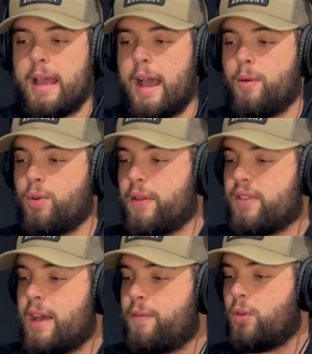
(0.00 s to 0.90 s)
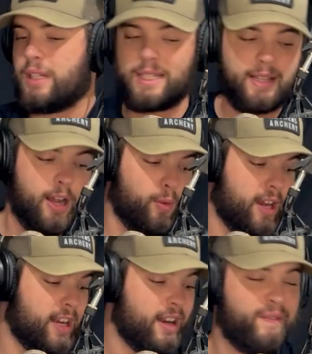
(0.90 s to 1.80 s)
we'll give you that full list there. We're
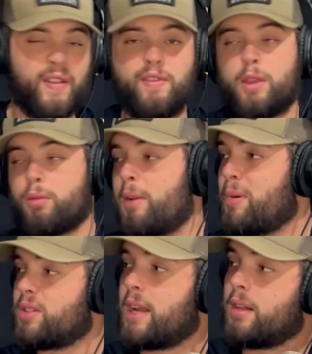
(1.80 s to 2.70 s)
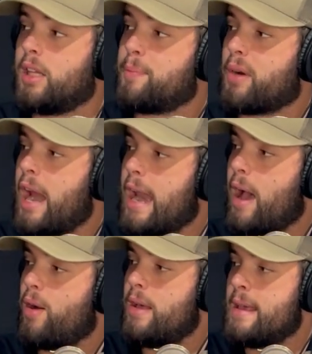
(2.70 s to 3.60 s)
hitting at a 53% clip right
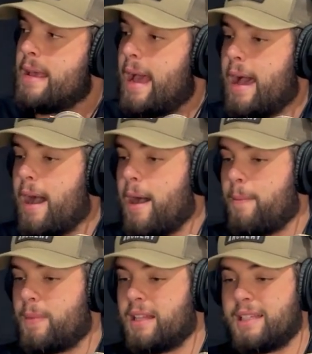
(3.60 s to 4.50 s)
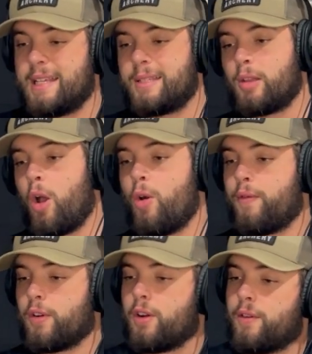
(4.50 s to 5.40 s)
now, at least
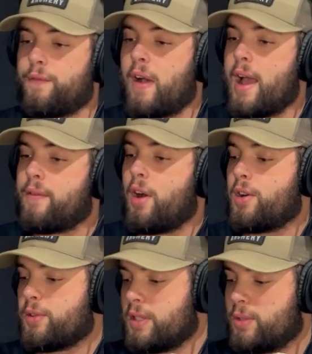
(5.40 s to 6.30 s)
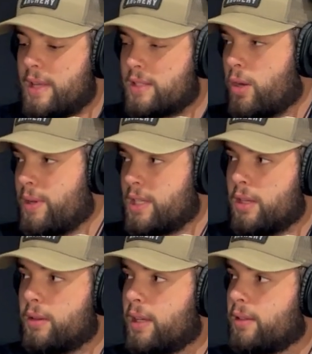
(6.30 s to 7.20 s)
over 500, so that's always a good thing.